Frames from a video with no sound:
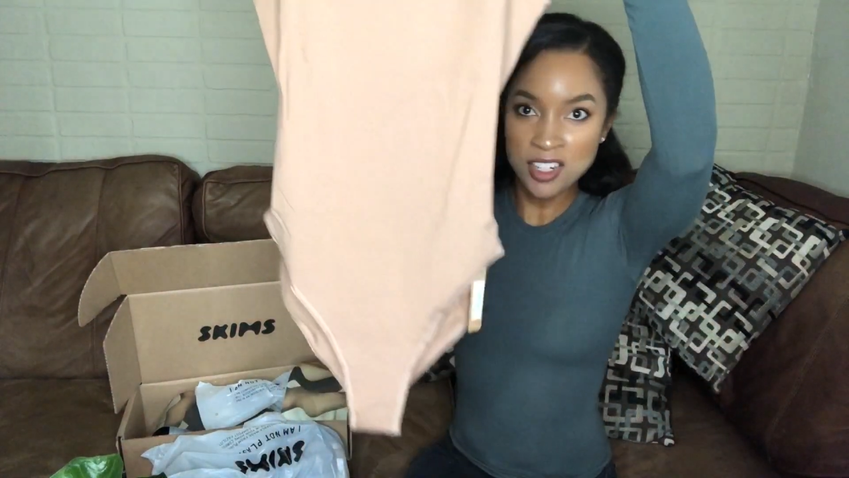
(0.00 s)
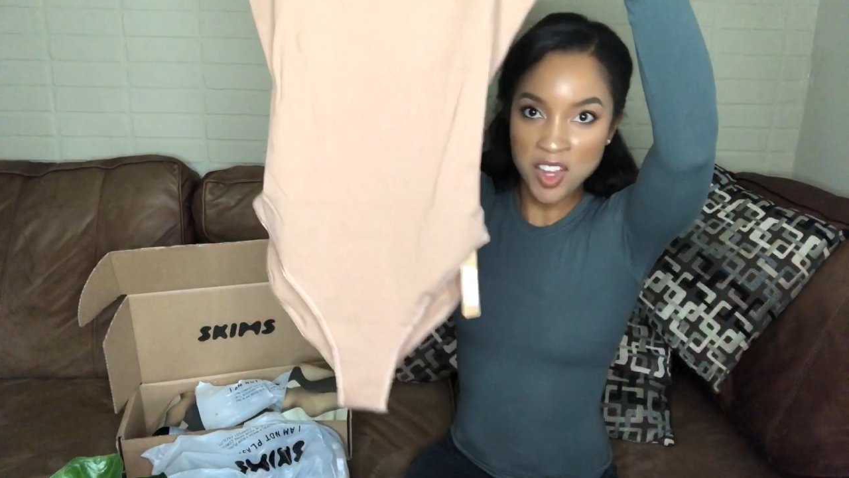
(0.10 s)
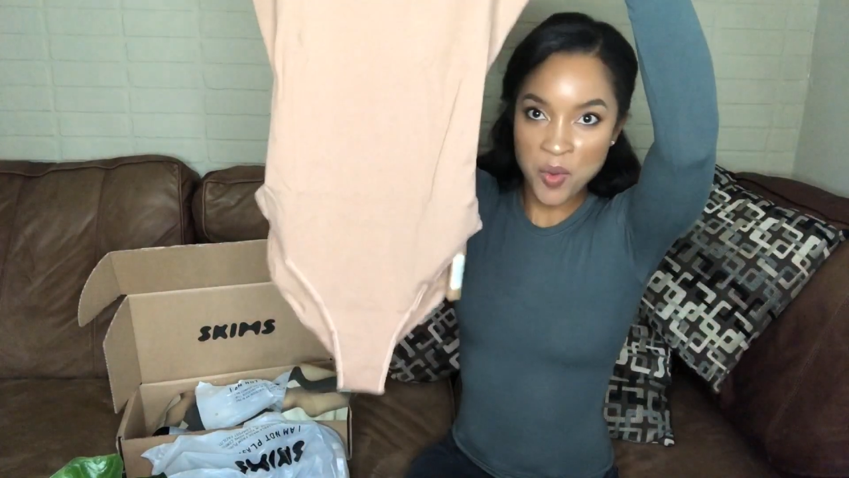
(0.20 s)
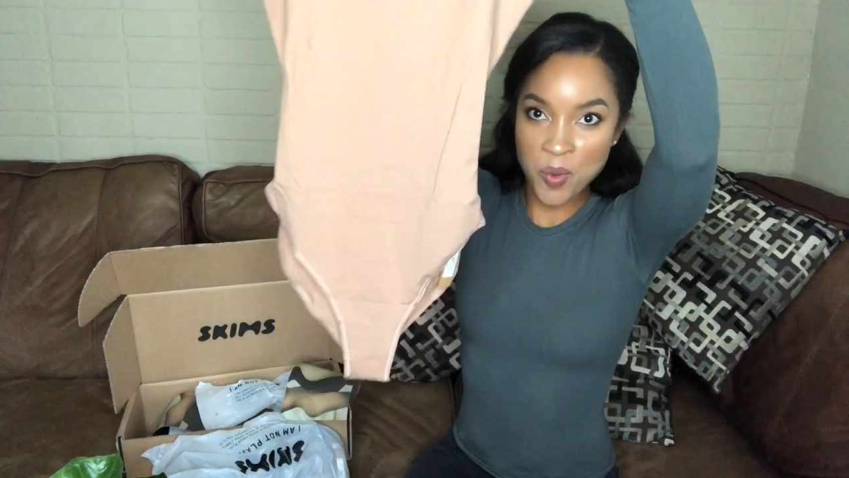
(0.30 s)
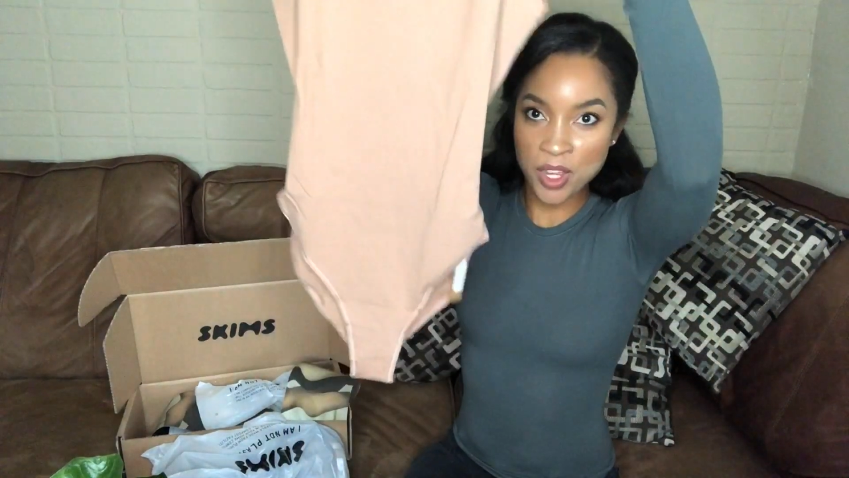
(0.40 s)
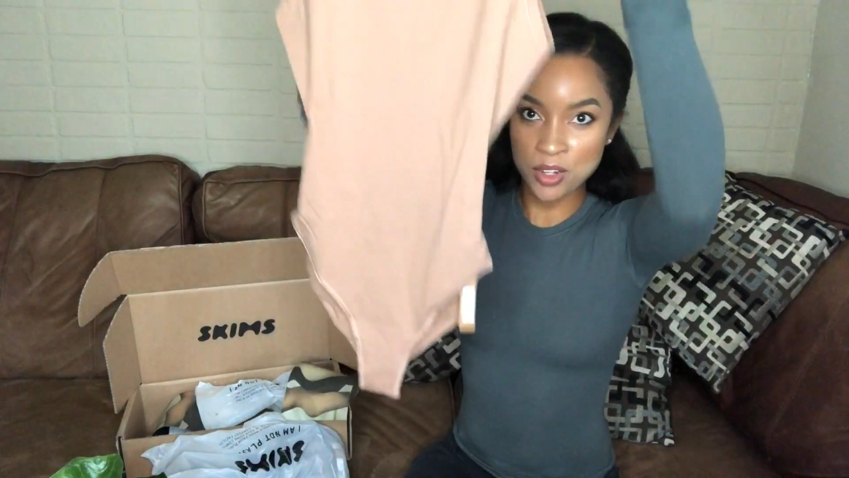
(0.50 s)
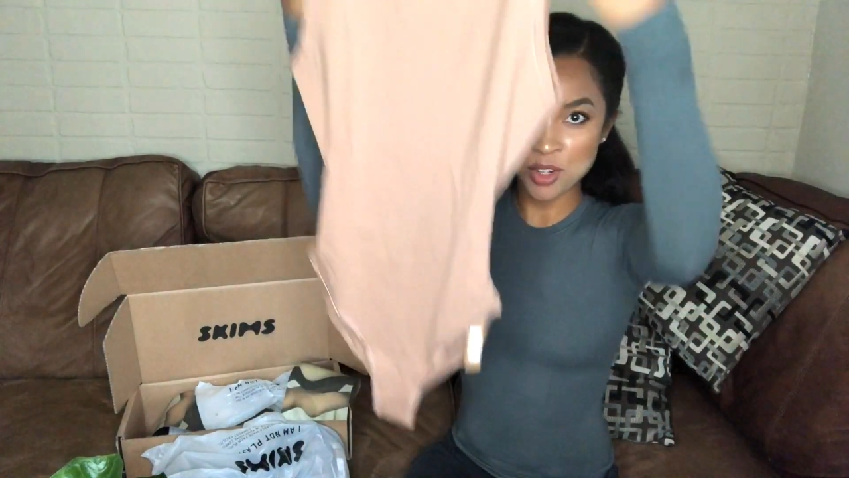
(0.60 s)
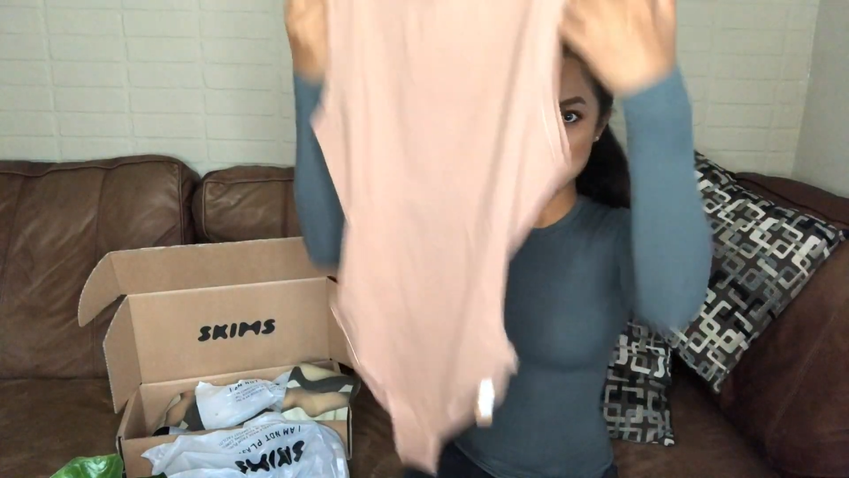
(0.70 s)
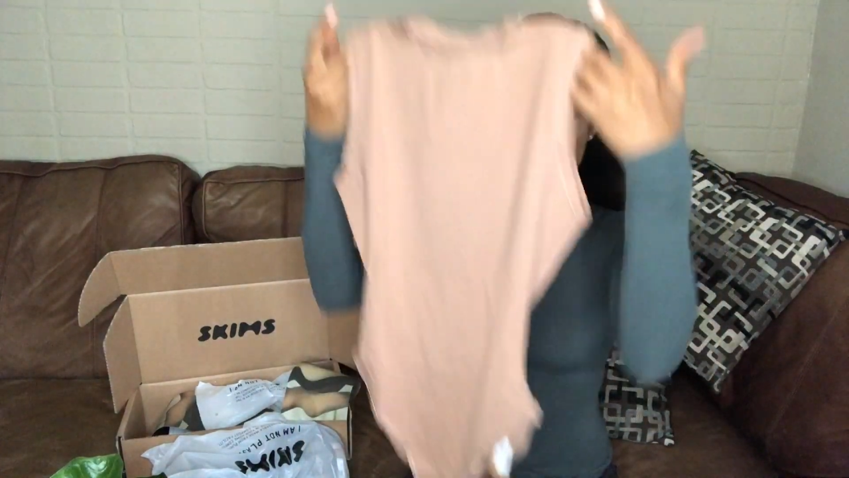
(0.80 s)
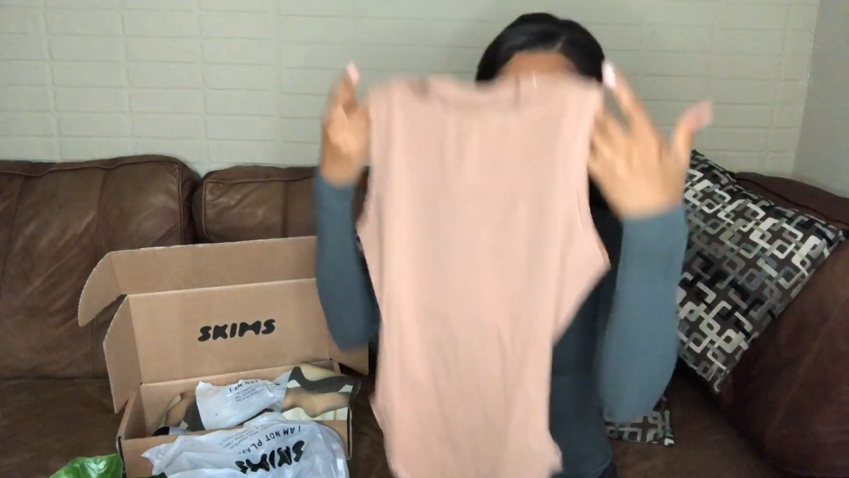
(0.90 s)
know what
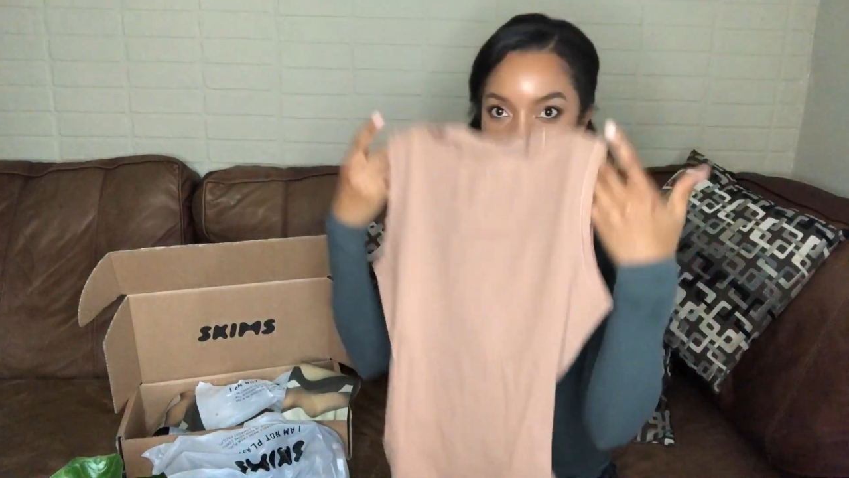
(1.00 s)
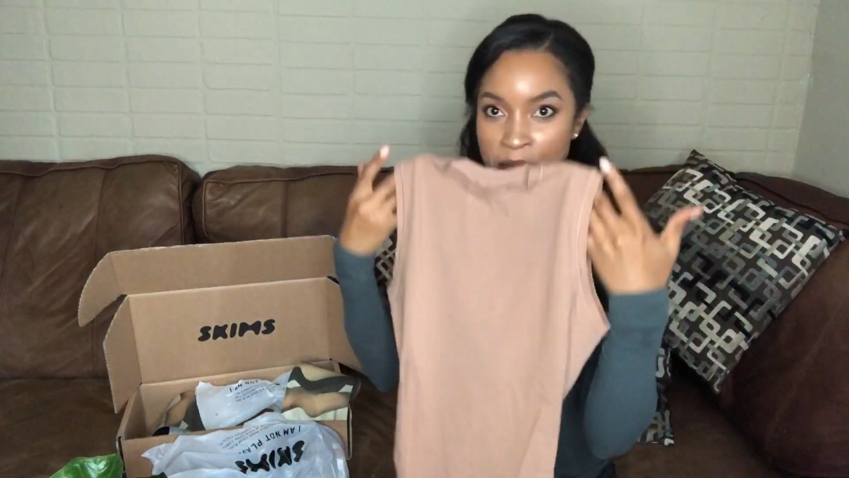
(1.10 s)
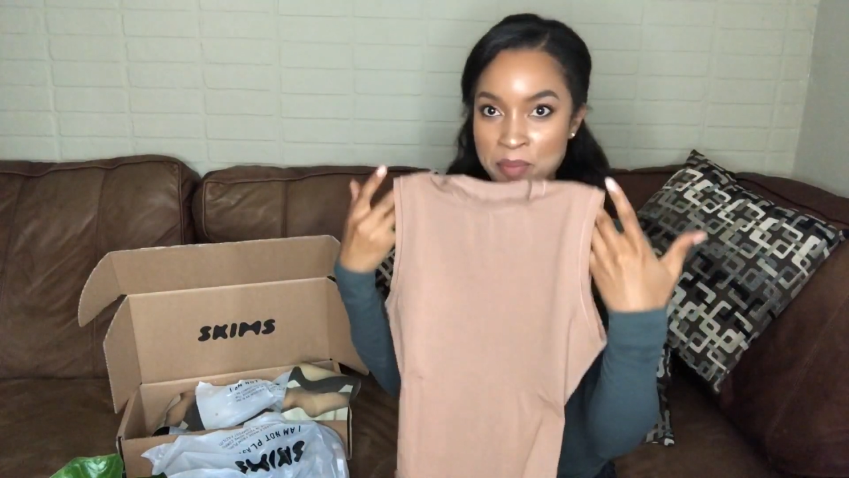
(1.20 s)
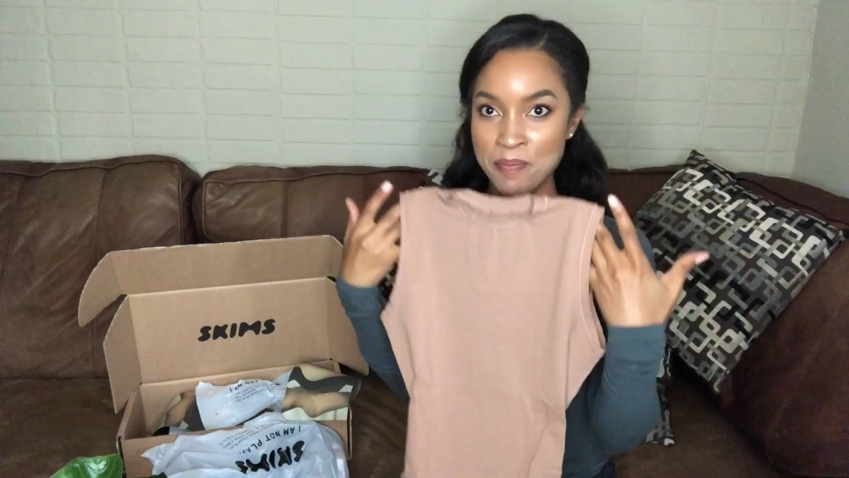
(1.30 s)
nude would be